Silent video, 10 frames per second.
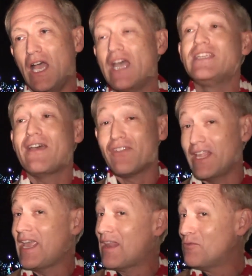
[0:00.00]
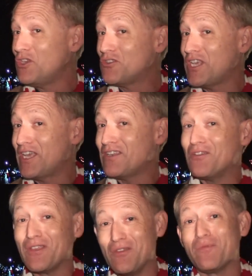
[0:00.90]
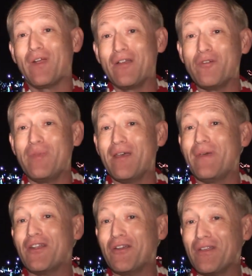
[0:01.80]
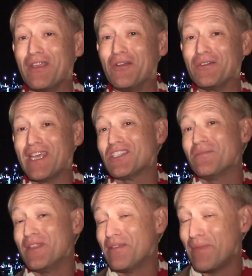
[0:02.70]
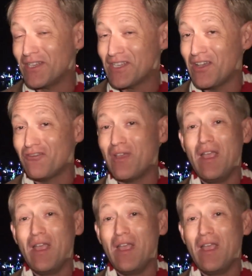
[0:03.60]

Definitely, and when you see it, you probably will be a better testament than myself.